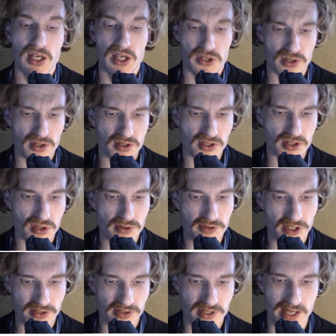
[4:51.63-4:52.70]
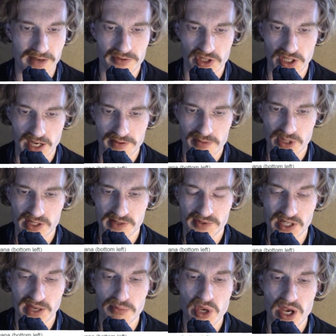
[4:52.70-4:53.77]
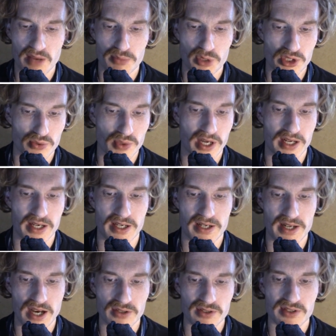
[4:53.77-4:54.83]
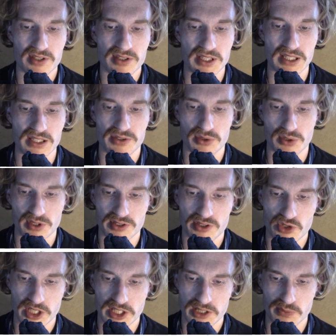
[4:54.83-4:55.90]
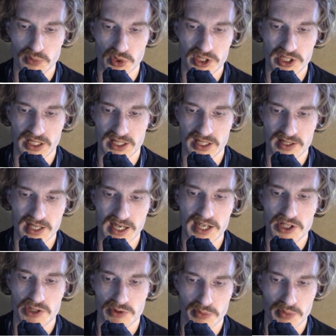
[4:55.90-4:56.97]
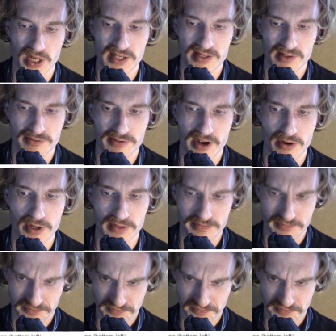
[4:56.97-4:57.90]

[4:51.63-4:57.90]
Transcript: In August 2007, the governments of Zambia and Botswana announced a deal to construct a bridge at the site to replace the ferry.